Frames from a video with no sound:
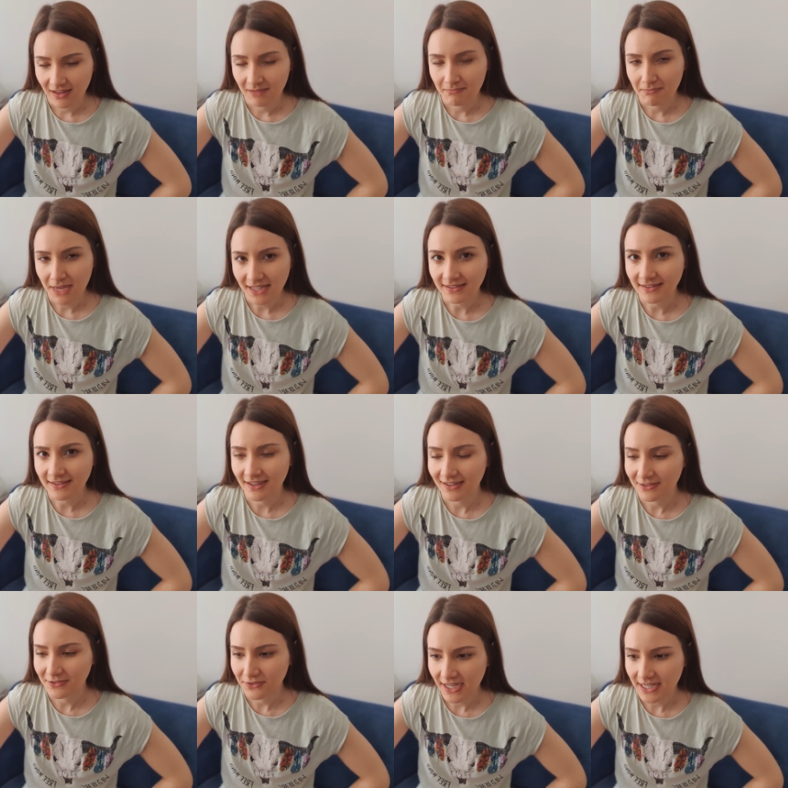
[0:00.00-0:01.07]
Mint
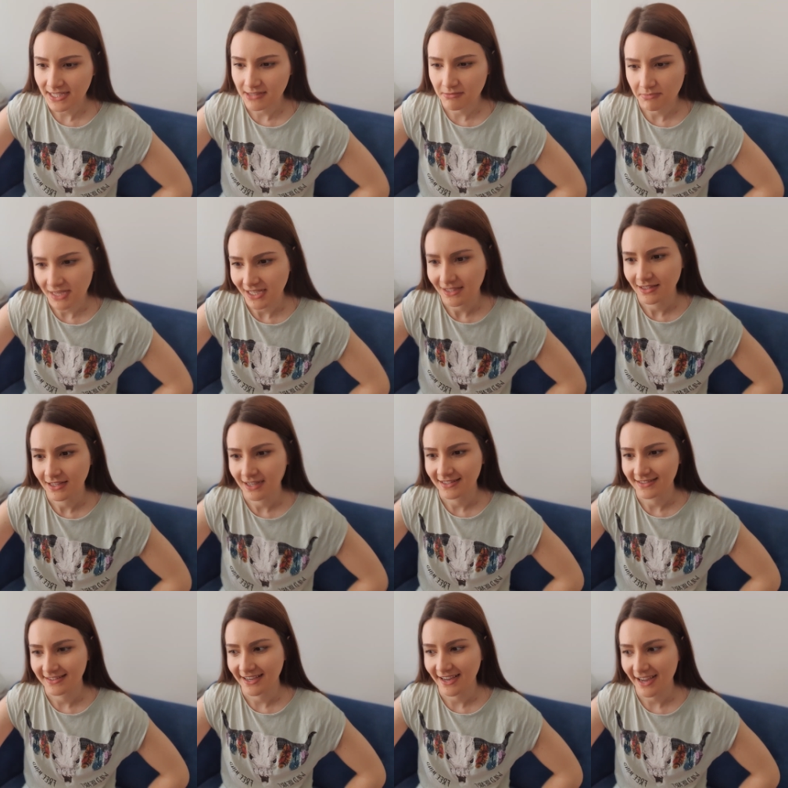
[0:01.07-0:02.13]
advised me
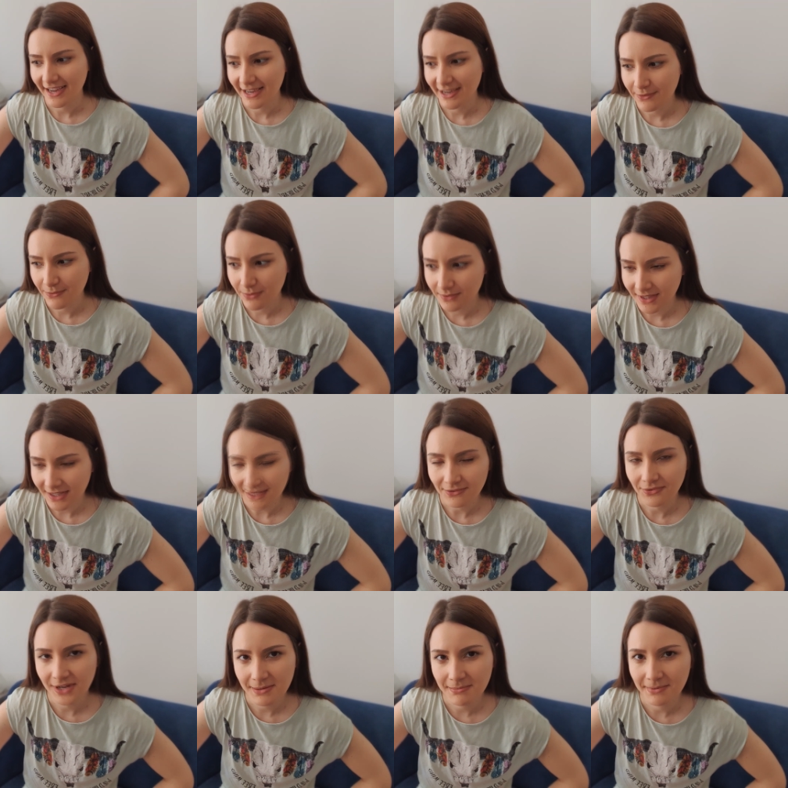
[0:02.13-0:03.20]
that I will not
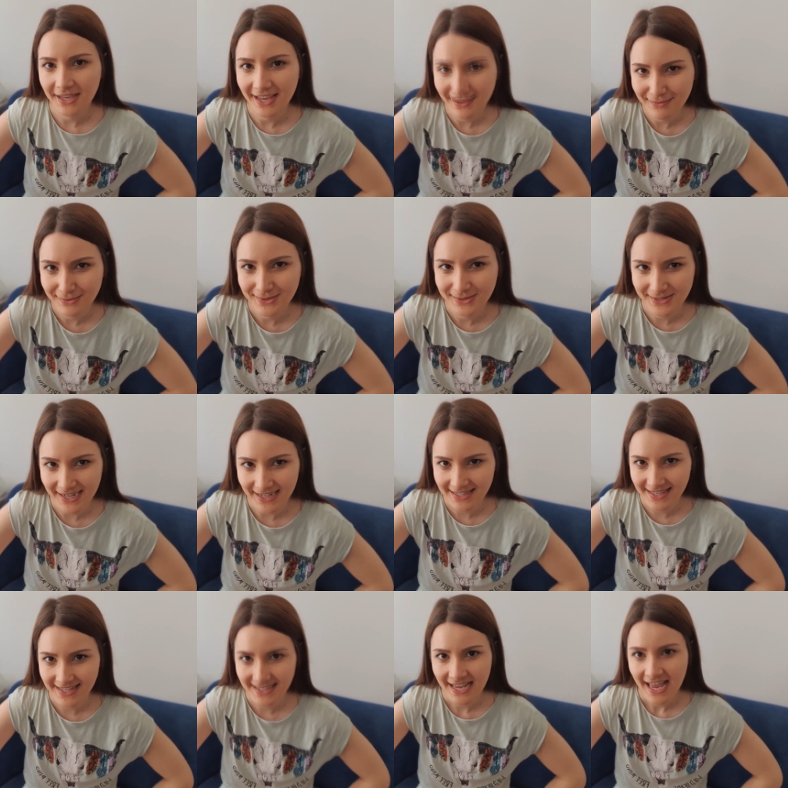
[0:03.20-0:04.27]
really be able to
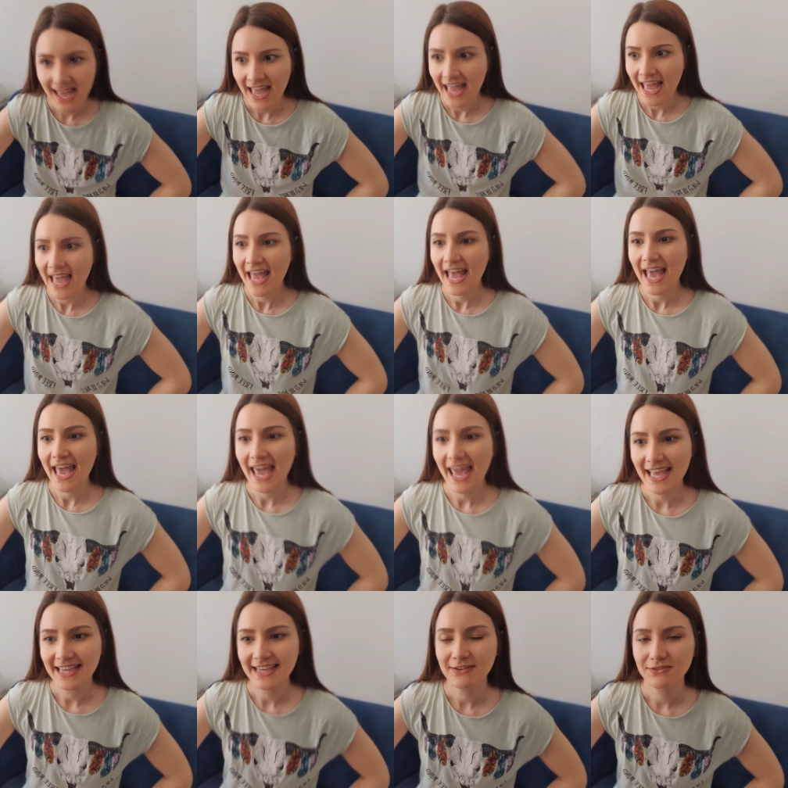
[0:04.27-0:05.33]
access
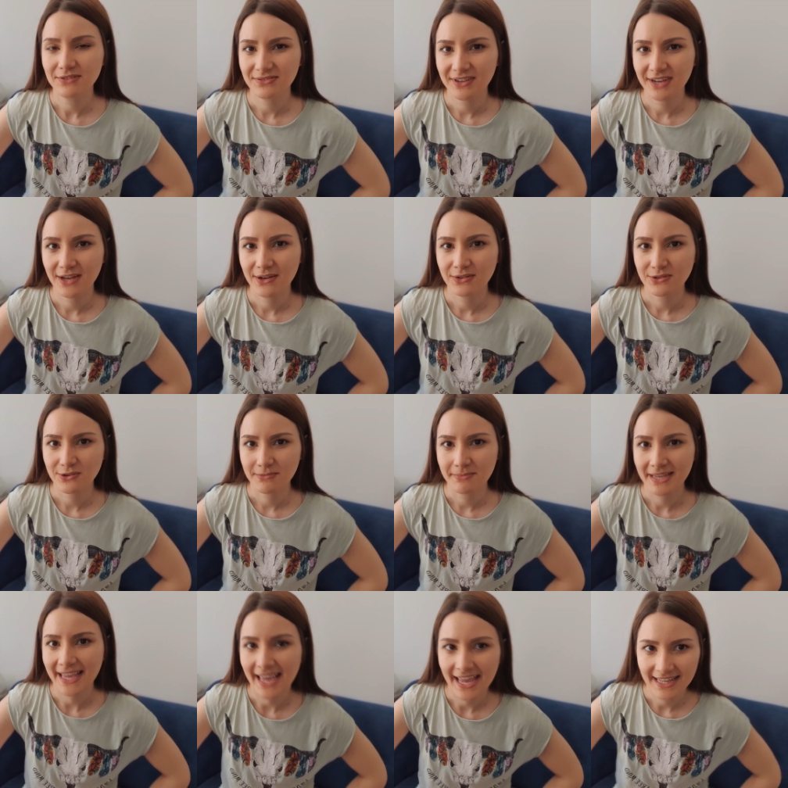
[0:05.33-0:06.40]
any of the files or
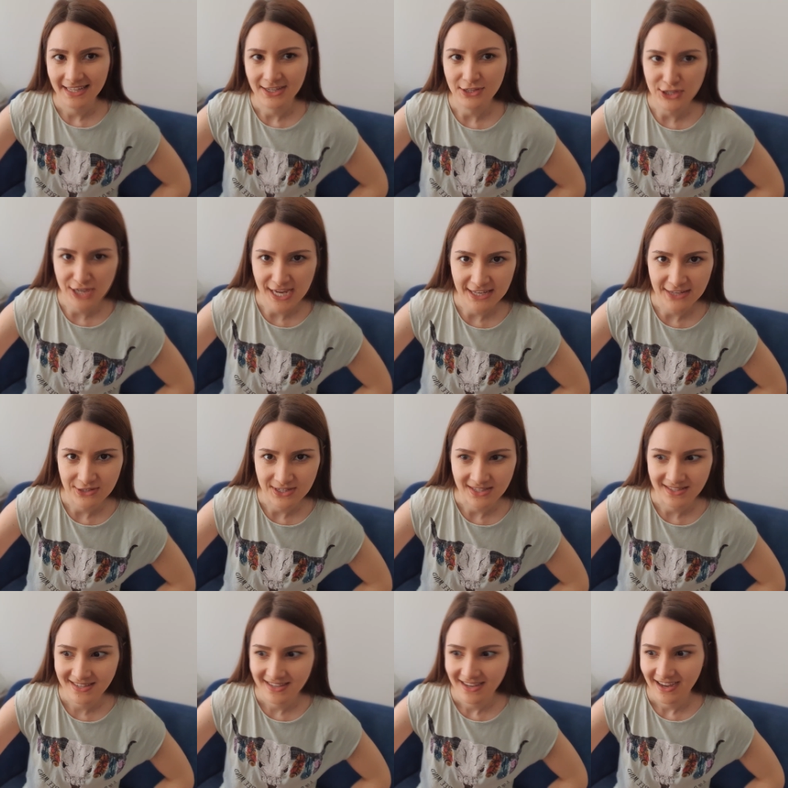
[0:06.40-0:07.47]
make any
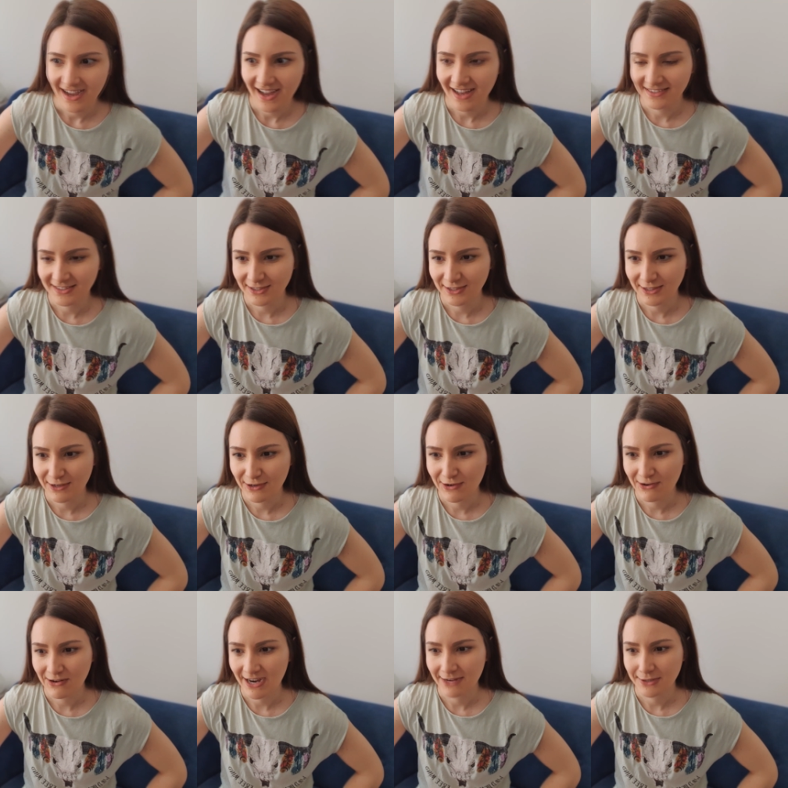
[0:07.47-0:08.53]
changes
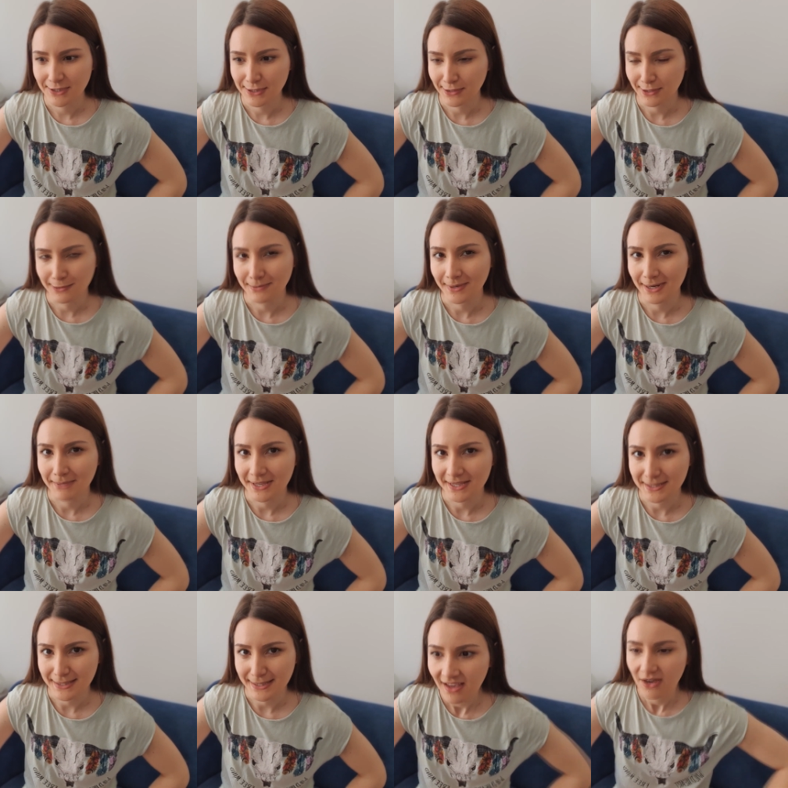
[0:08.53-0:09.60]
until I restart my
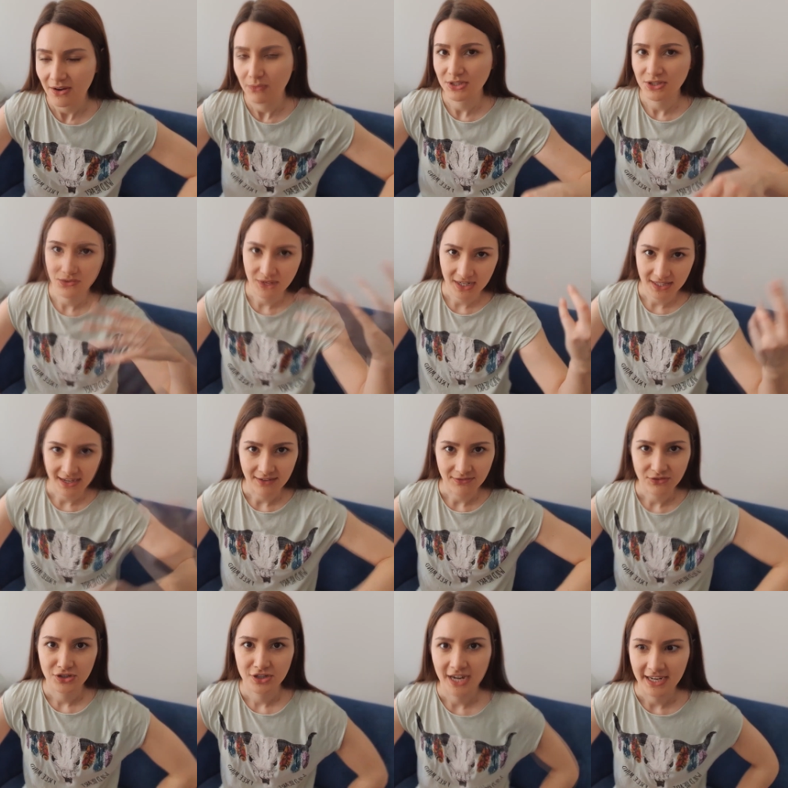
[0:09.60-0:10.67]
PC, which is right
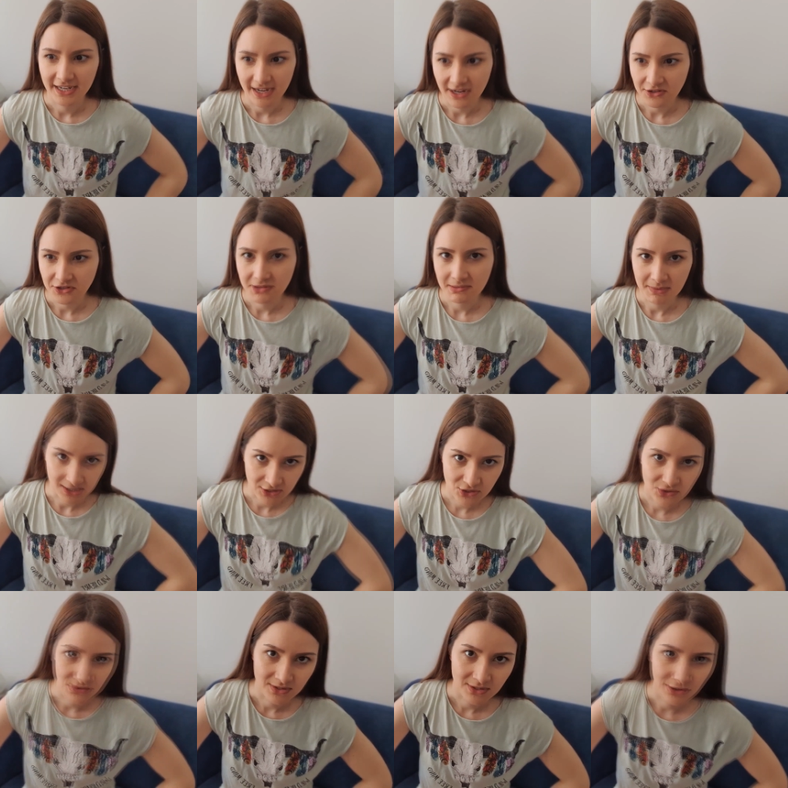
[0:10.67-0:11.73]
after I actually managed
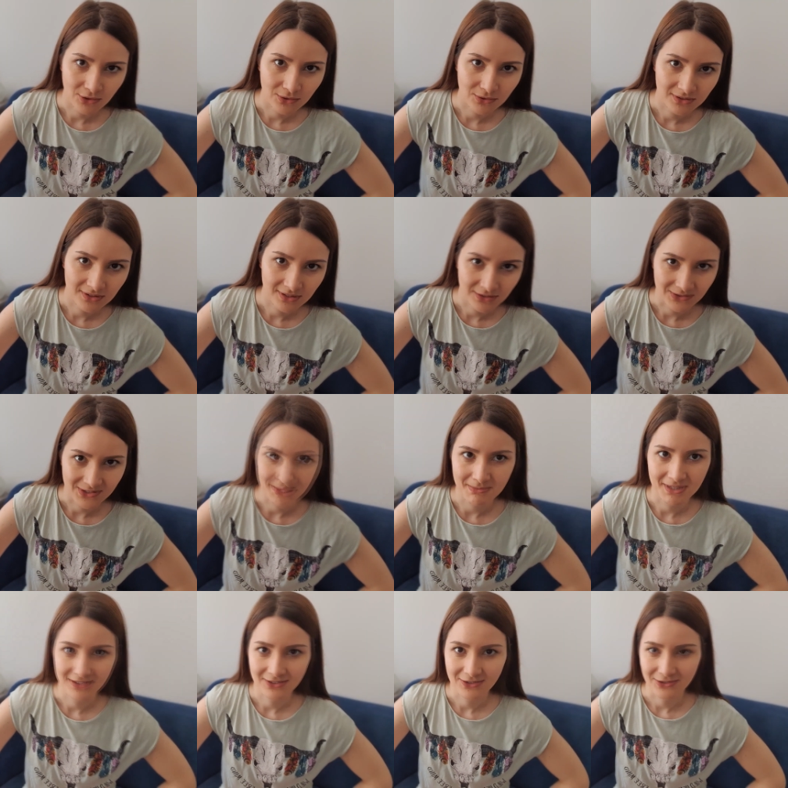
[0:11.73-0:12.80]
to install Linux
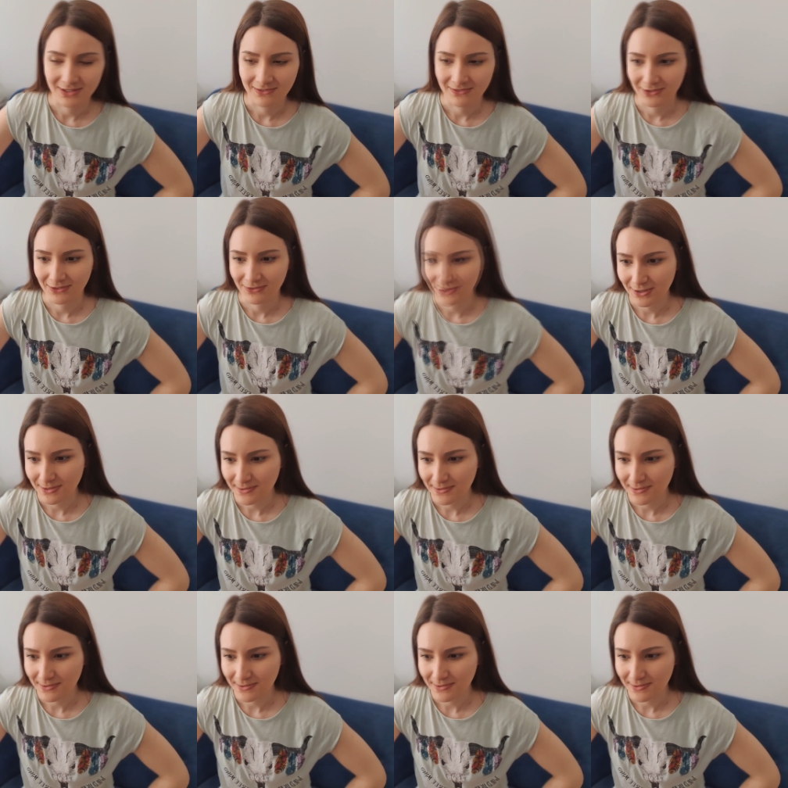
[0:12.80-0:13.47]
Mint on the first